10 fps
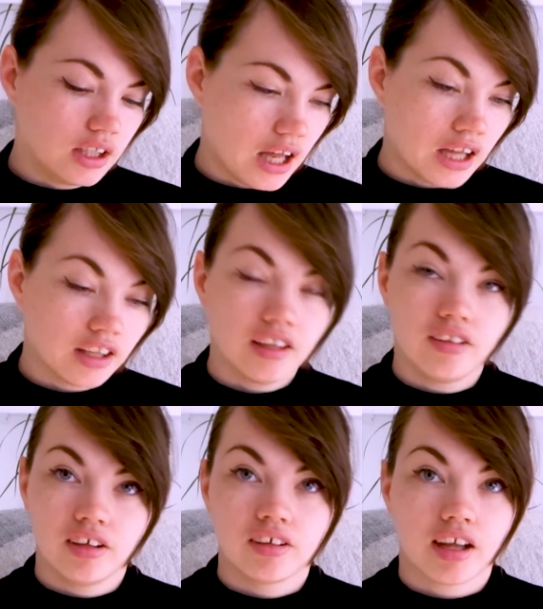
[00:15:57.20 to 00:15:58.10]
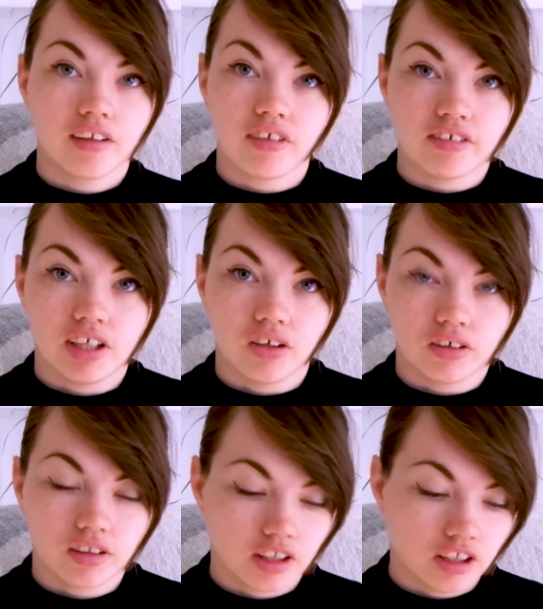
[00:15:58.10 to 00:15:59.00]
And these didn't take very
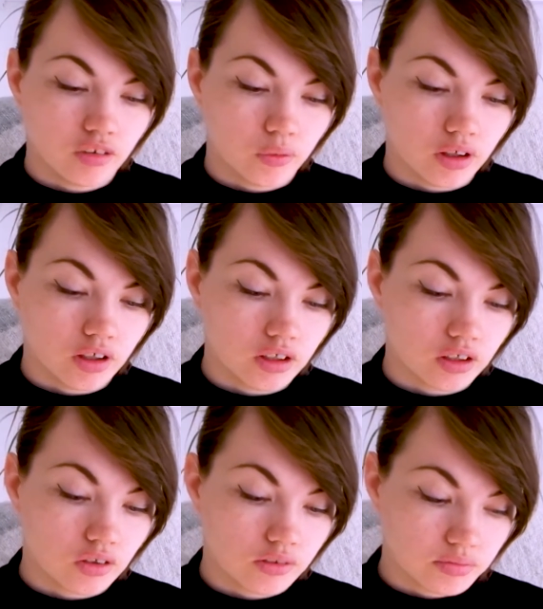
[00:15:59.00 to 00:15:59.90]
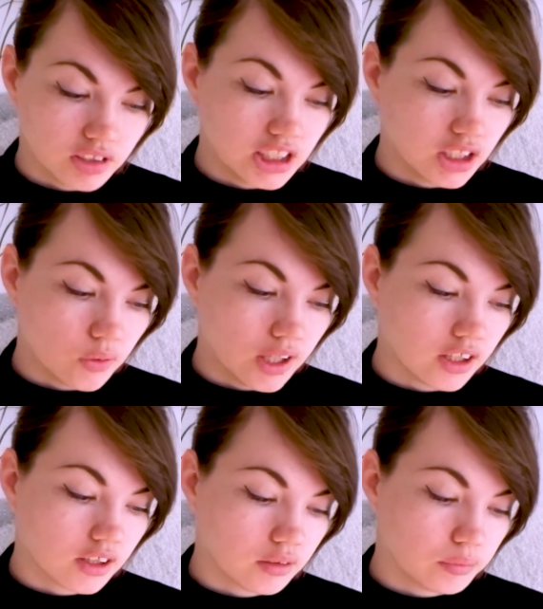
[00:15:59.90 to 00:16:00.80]
long. These were pretty
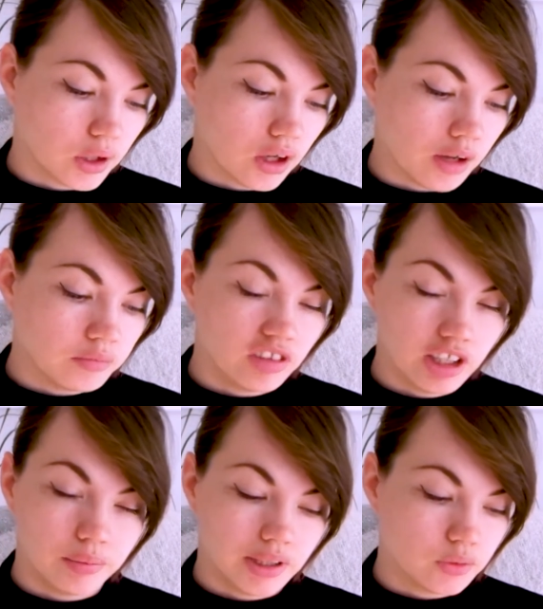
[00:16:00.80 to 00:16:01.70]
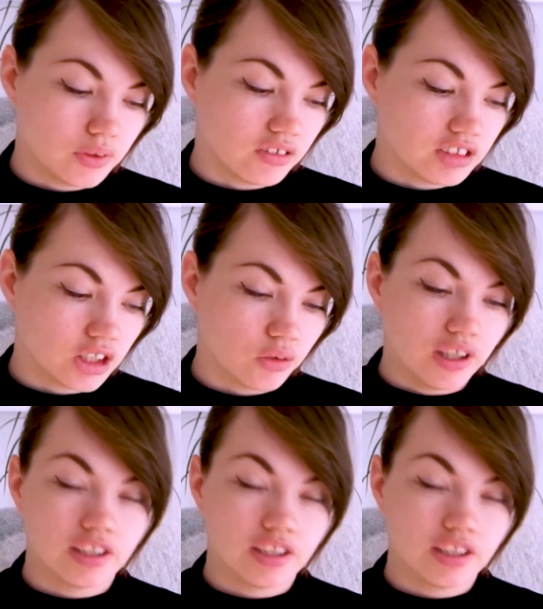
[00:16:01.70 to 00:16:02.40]
quick, but I'm really pleased with the result and